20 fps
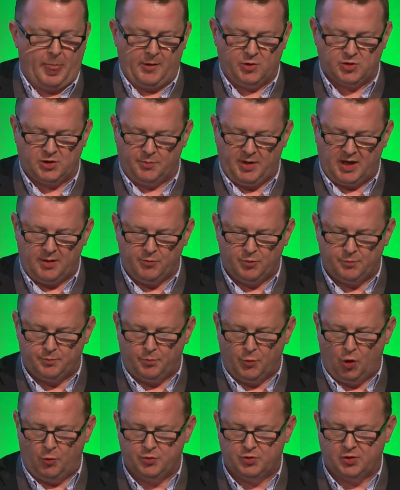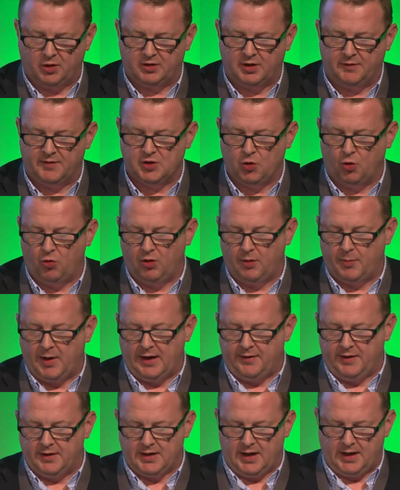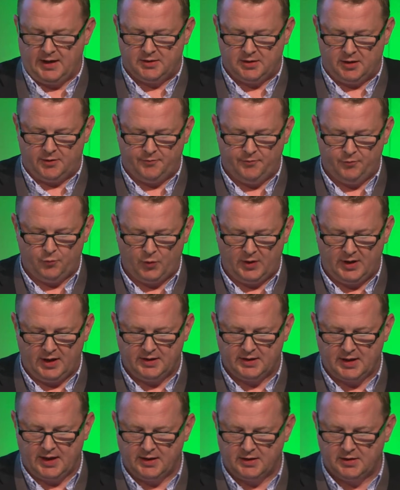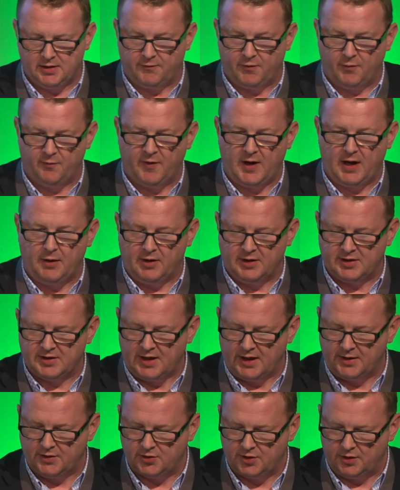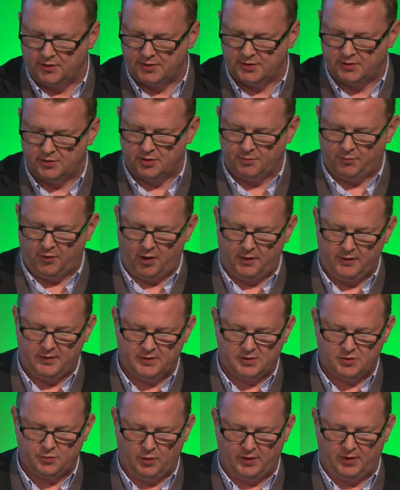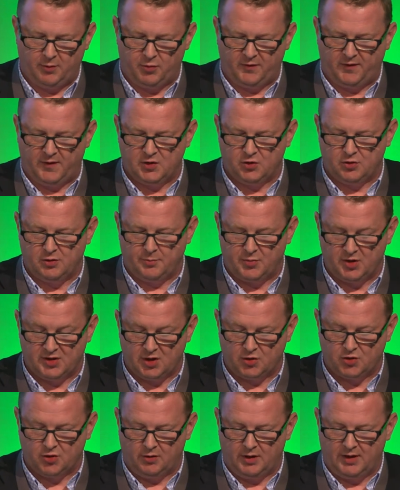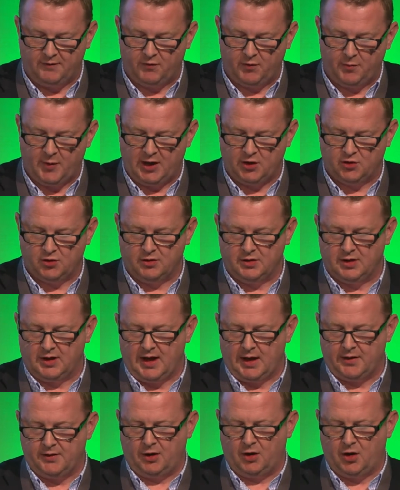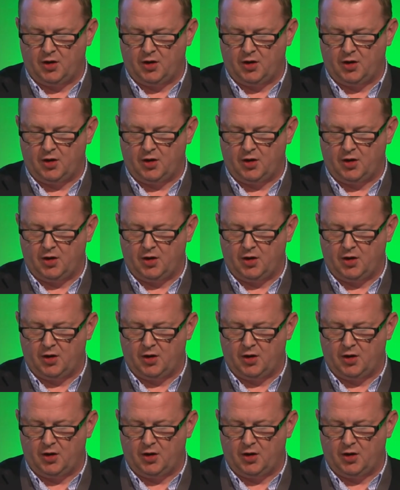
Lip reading: So being more productive is all about the data. We need data from various sensors to provide us with the positional information to get the